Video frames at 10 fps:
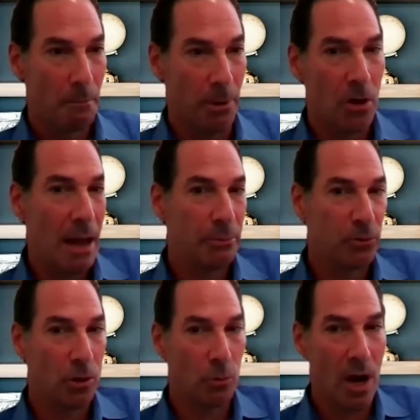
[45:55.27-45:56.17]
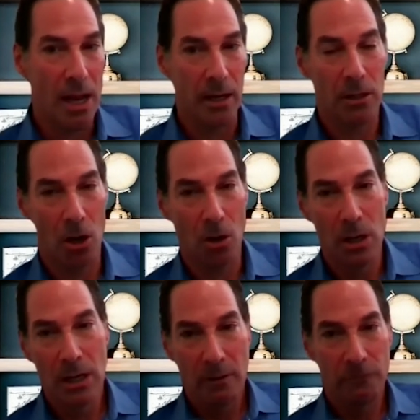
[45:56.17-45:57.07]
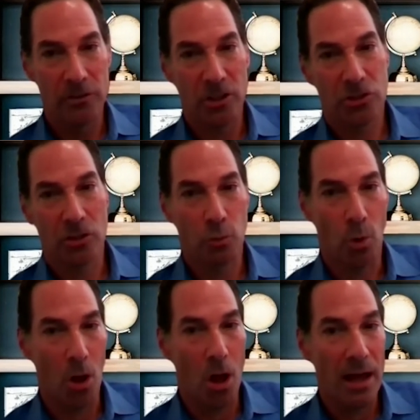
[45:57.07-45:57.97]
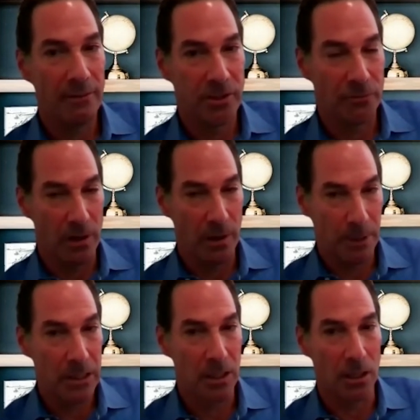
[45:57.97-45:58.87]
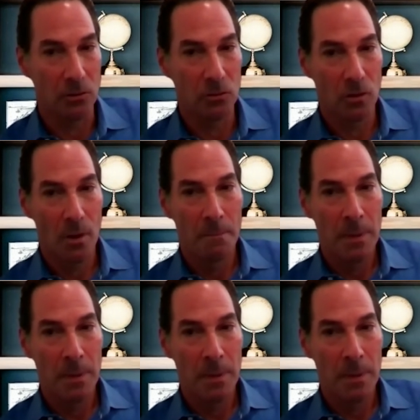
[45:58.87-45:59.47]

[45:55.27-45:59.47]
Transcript: but you're absolutely right you know physicians will all have different opinions.